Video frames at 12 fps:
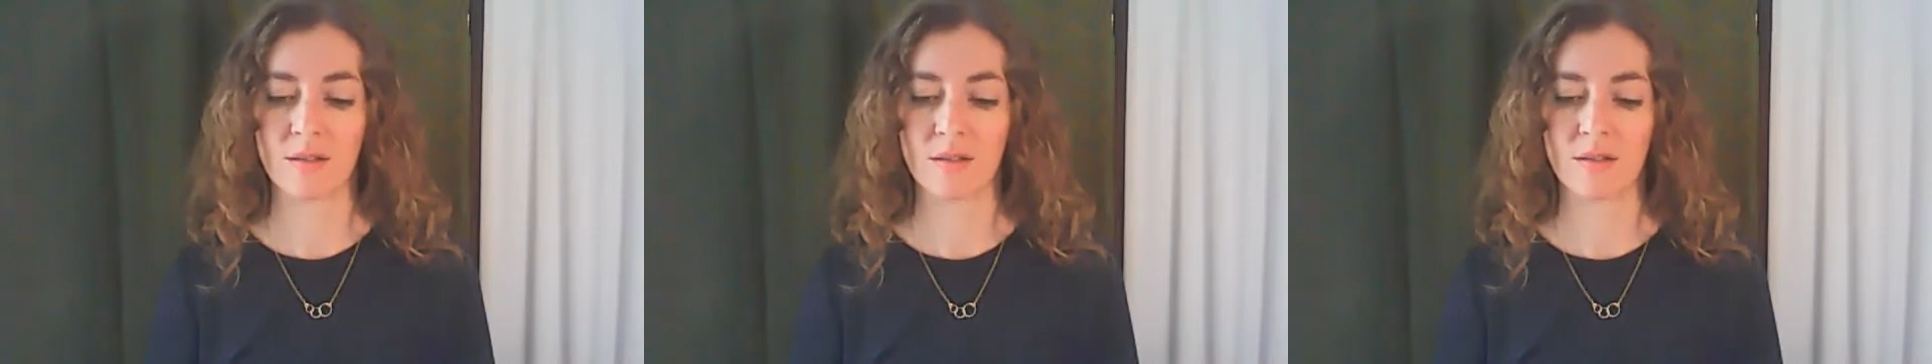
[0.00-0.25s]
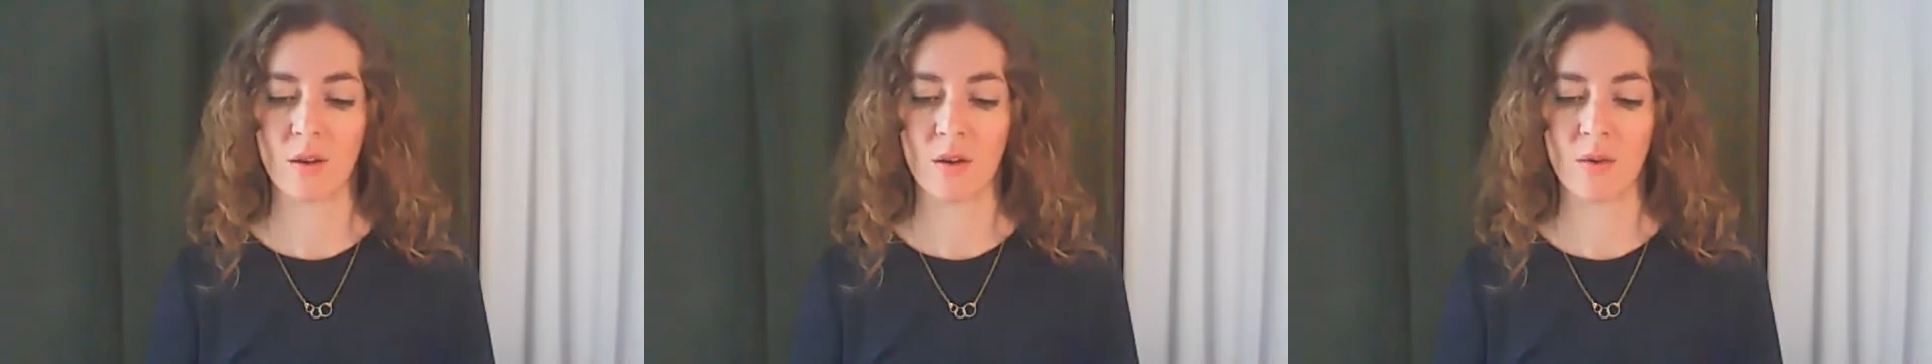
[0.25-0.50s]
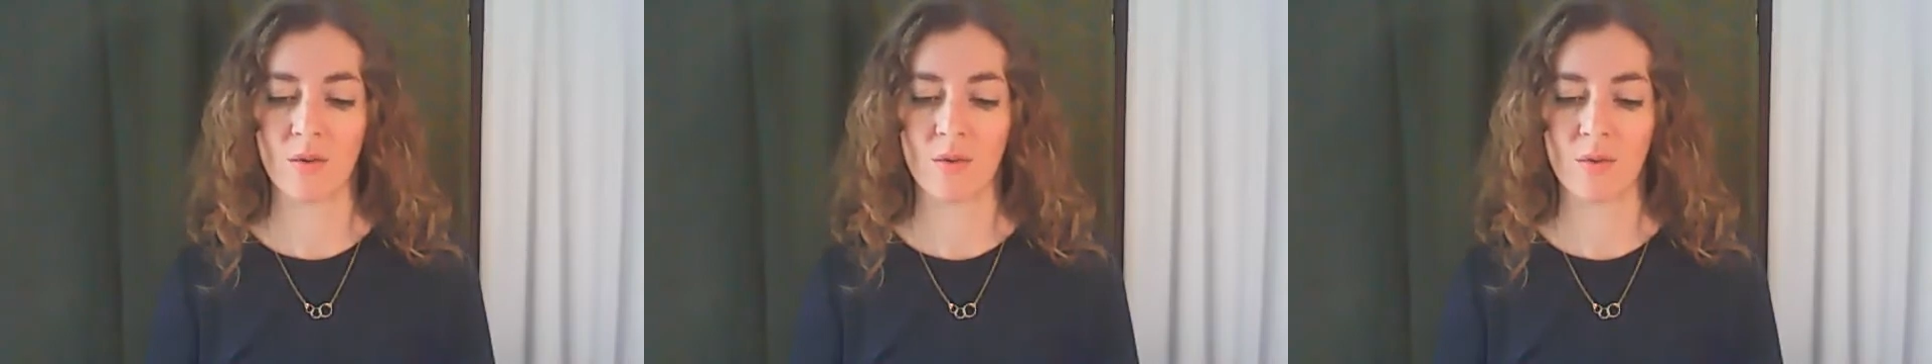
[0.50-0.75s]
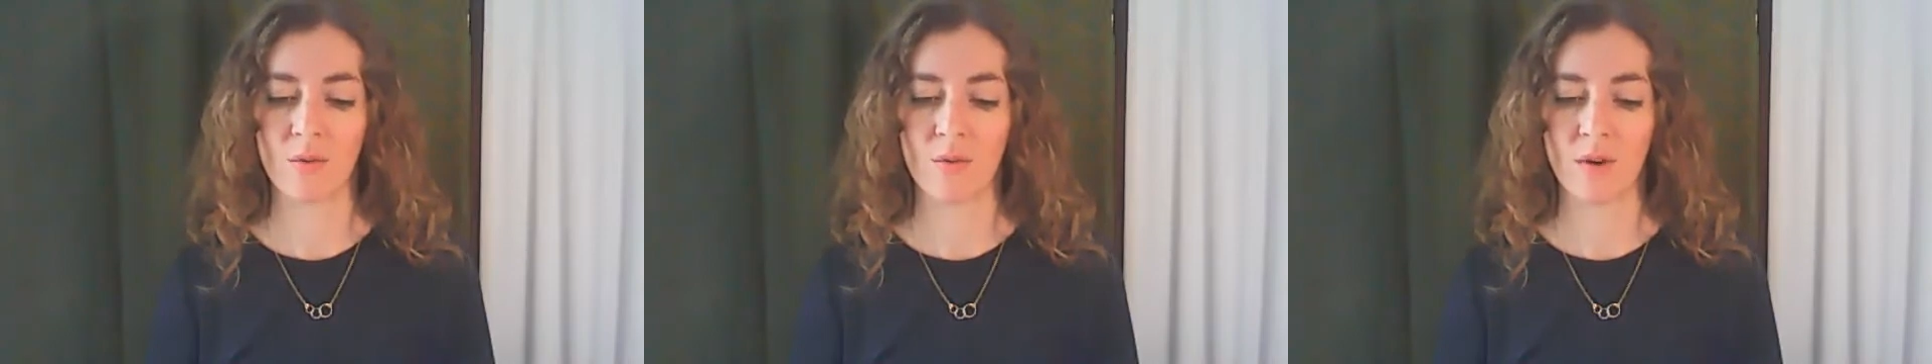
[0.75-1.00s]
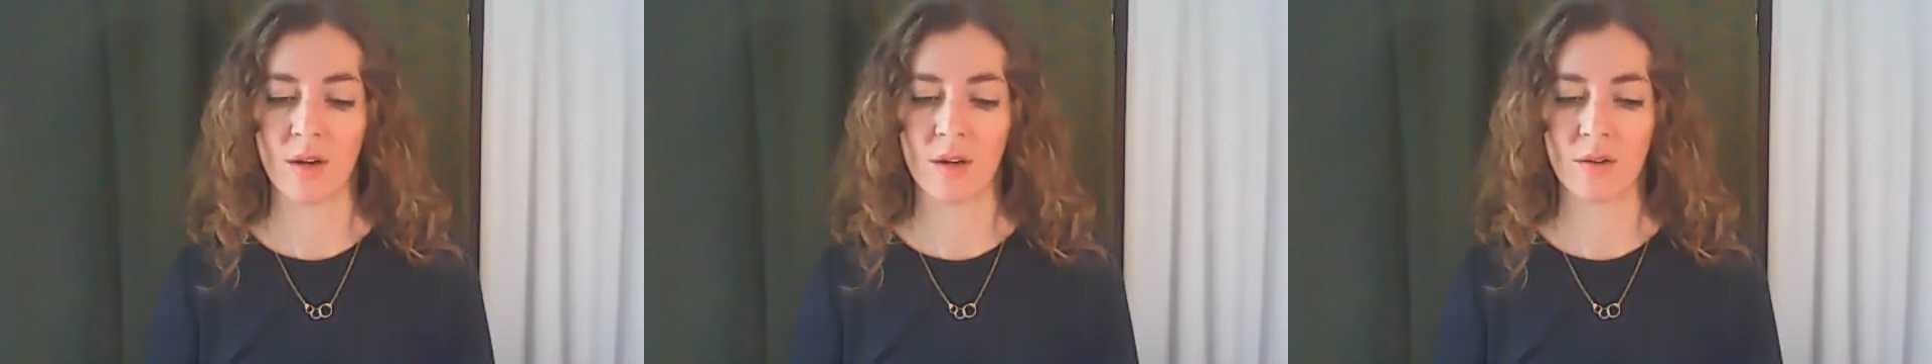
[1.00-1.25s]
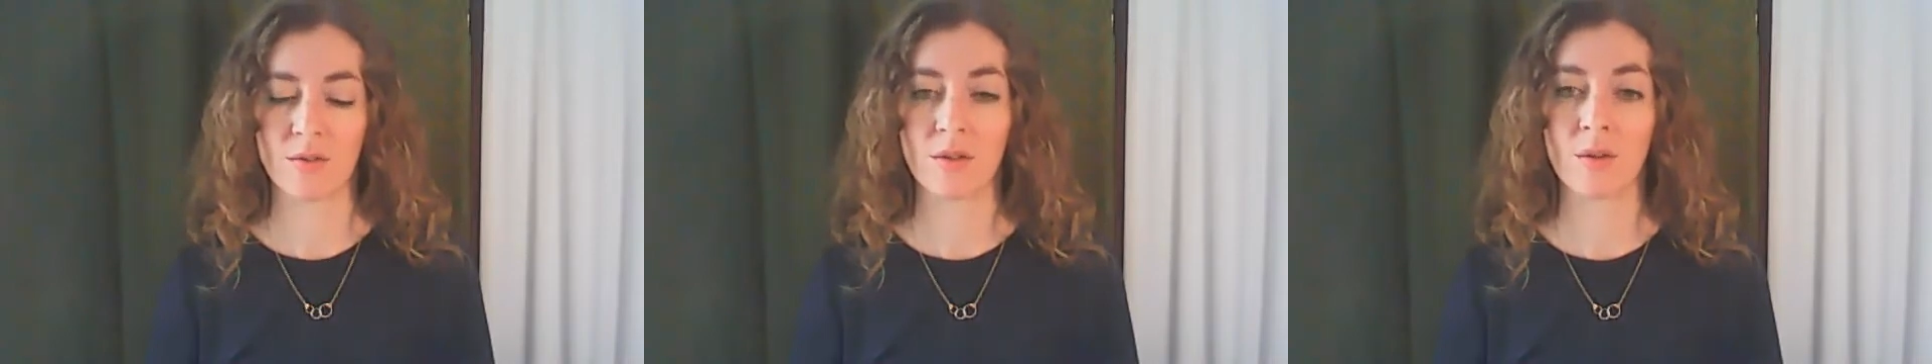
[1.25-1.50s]
So
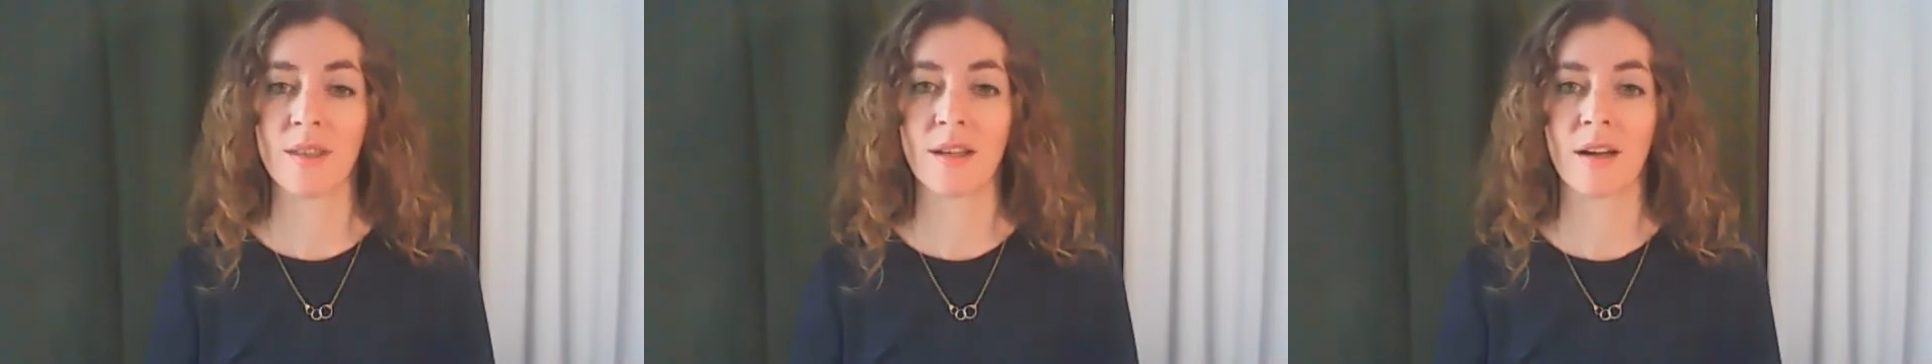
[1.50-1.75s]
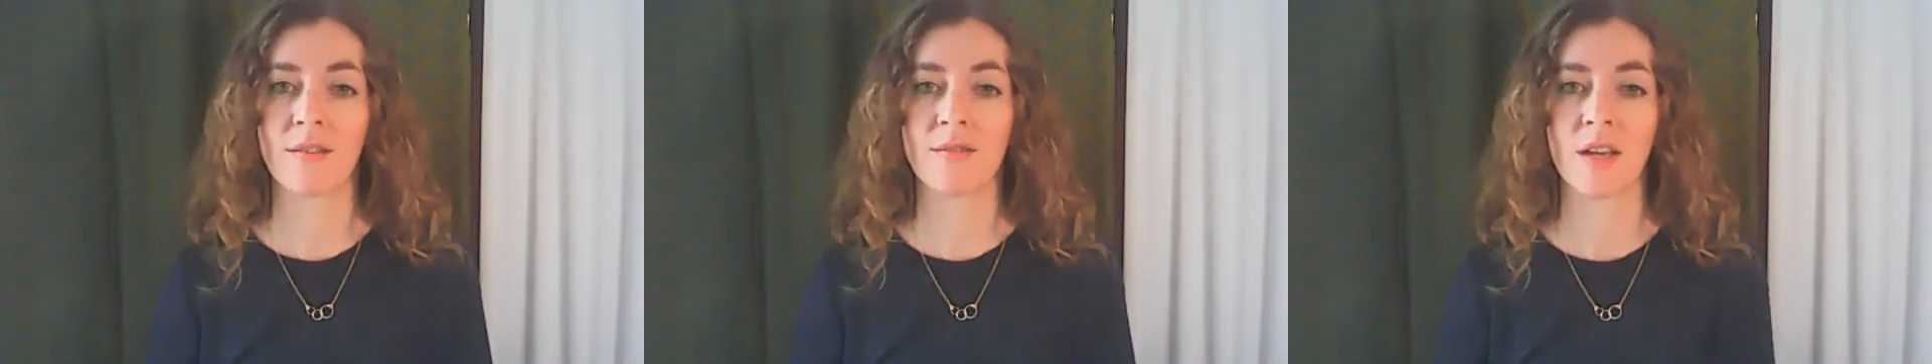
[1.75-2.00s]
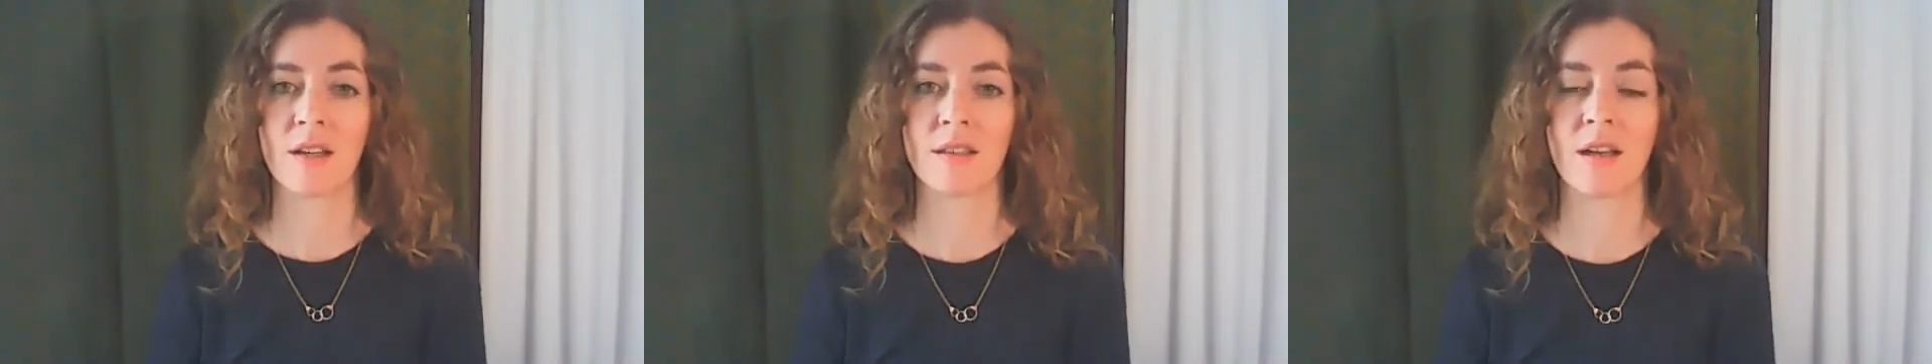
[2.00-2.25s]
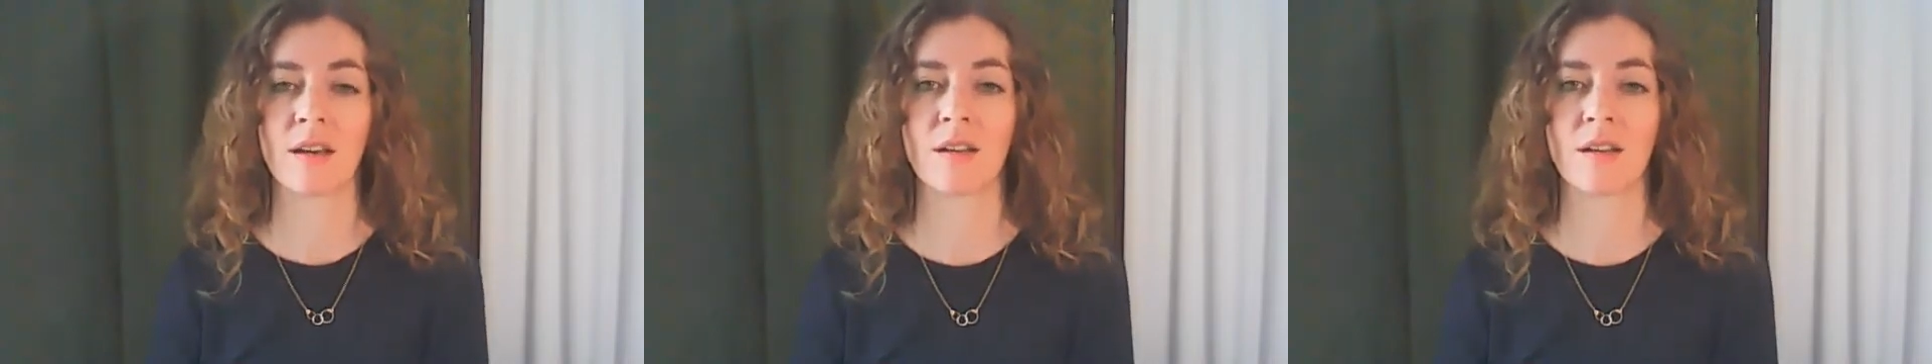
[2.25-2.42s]
also with the caveat that,